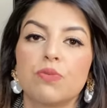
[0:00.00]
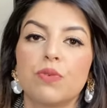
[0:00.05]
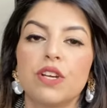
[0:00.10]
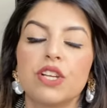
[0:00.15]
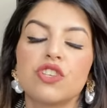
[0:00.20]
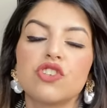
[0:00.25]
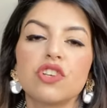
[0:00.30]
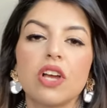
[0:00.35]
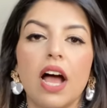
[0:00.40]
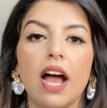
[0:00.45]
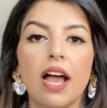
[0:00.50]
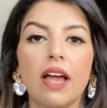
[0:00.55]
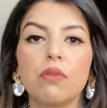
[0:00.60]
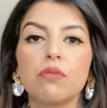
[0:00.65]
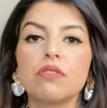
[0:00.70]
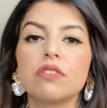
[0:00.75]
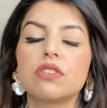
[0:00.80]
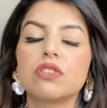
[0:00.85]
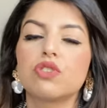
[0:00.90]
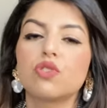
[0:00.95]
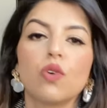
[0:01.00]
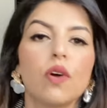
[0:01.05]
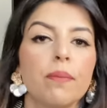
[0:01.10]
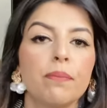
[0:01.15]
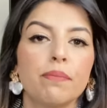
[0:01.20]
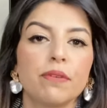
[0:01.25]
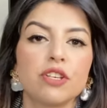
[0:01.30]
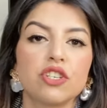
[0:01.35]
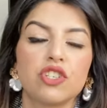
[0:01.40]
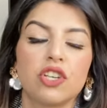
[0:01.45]
which I would so
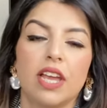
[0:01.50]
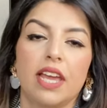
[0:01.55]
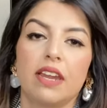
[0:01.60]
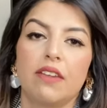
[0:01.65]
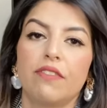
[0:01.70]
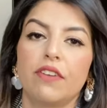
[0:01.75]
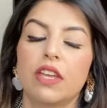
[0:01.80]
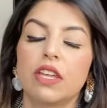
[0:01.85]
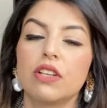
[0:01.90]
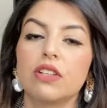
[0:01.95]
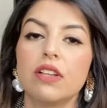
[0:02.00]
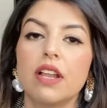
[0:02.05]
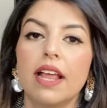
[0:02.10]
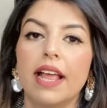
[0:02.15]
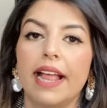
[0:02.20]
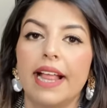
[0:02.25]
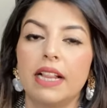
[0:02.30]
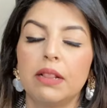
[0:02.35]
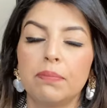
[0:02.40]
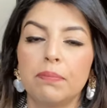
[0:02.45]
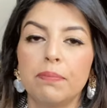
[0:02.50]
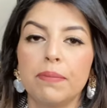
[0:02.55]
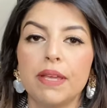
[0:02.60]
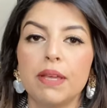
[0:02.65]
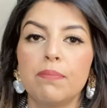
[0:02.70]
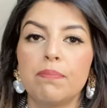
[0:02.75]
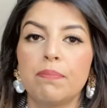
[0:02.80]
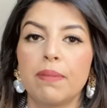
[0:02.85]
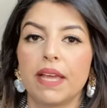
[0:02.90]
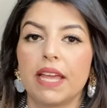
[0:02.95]
appreciate if you can help
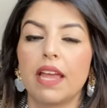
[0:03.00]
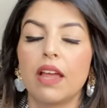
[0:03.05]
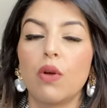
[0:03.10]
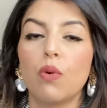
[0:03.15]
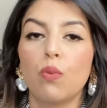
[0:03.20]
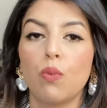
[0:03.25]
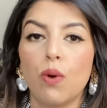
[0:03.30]
me picking